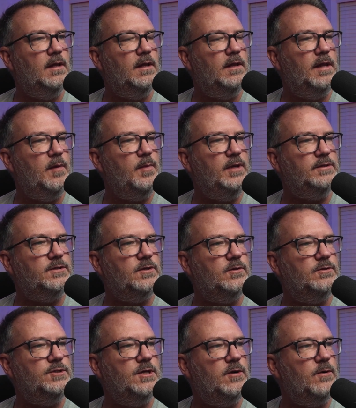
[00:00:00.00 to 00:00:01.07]
That means to
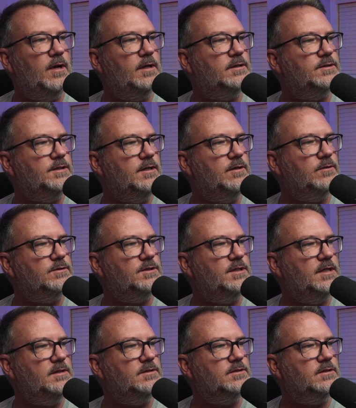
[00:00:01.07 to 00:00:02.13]
generate a single
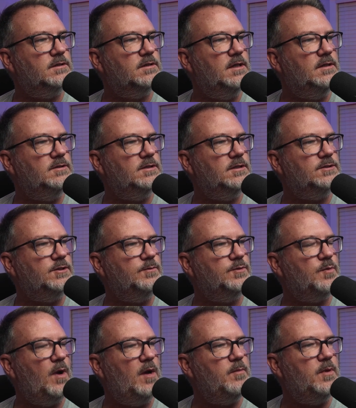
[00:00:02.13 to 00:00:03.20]
sentence, these systems
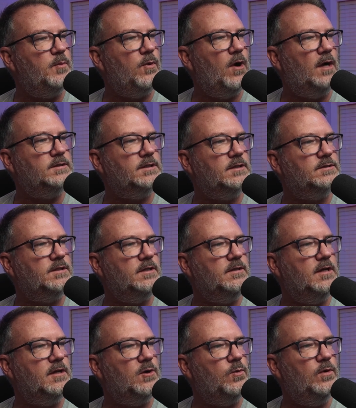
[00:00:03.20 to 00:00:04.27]
might be processing
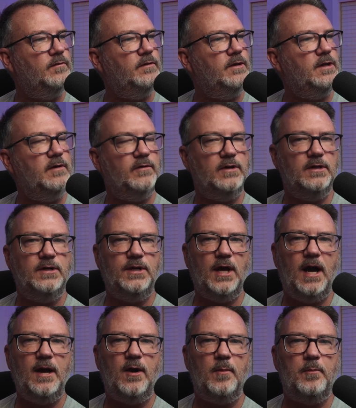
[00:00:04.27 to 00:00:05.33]
the equivalent of an
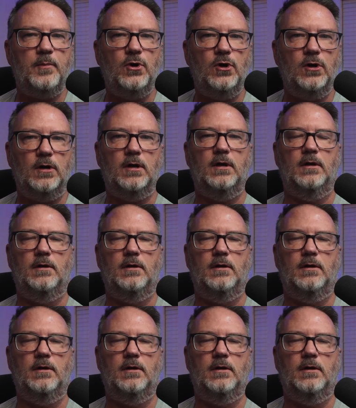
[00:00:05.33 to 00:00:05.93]
entire book.